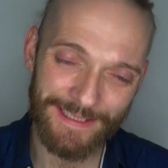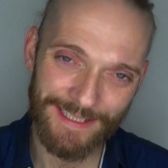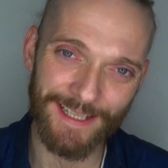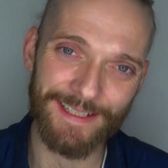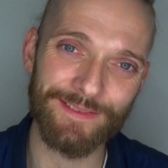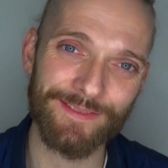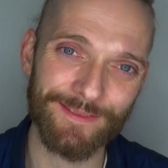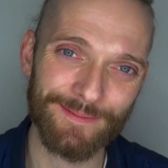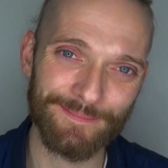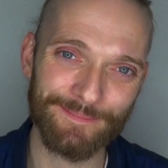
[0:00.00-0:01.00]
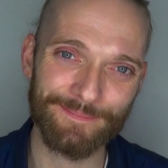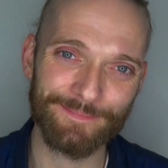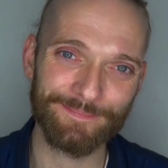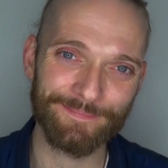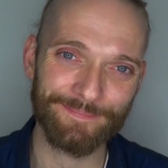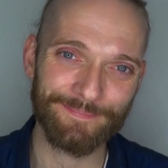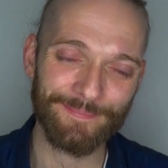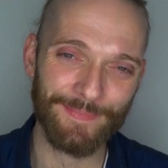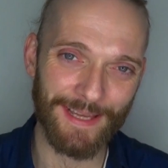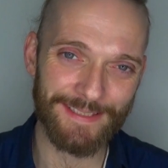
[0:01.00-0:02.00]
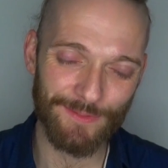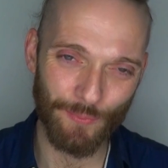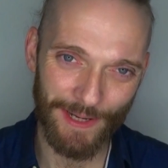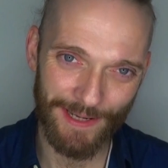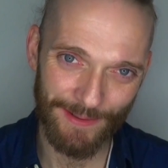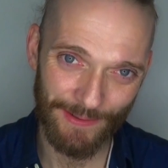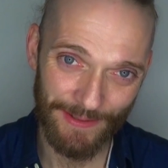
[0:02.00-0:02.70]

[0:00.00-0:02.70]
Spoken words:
life. That's where